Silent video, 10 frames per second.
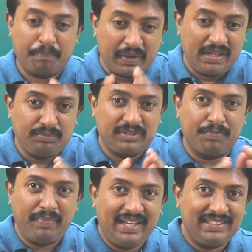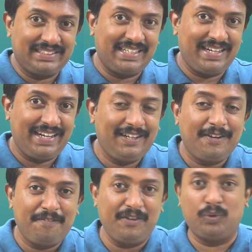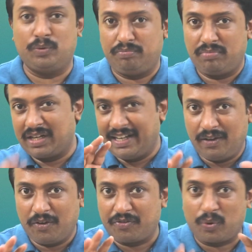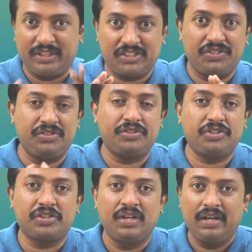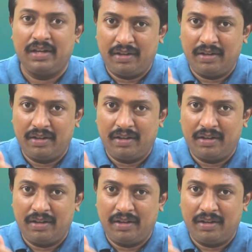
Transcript: prelims, mains and interview kind of questions